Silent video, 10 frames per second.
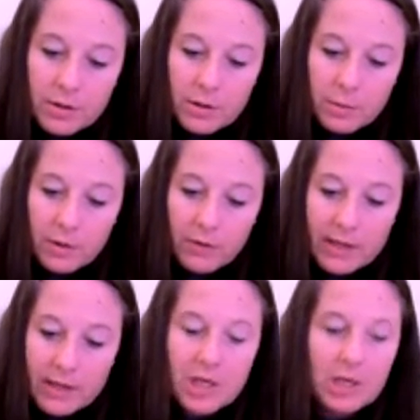I'm going to write
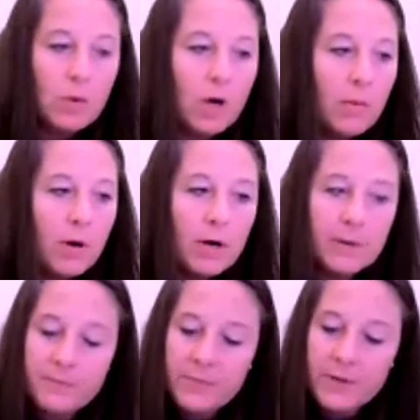a check to Walmart.
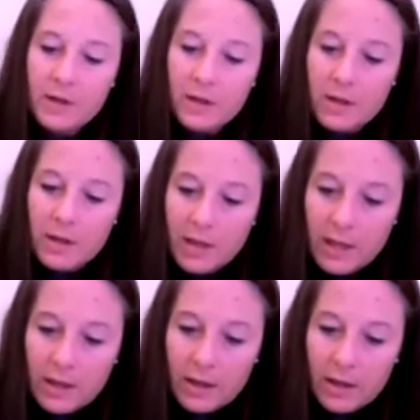
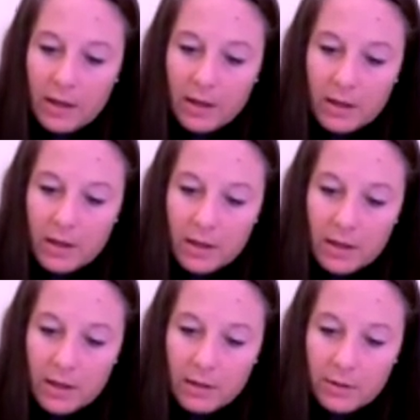
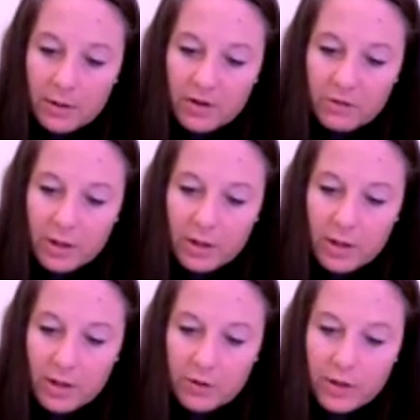I'm going to spend
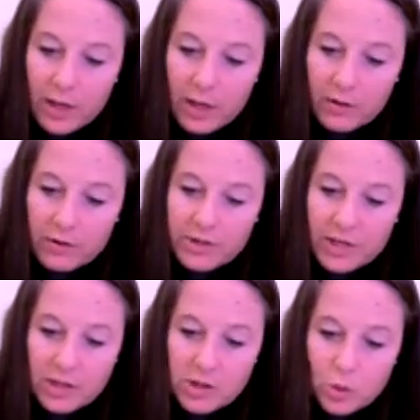
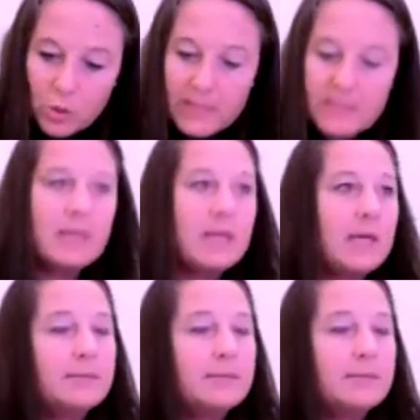$100.20.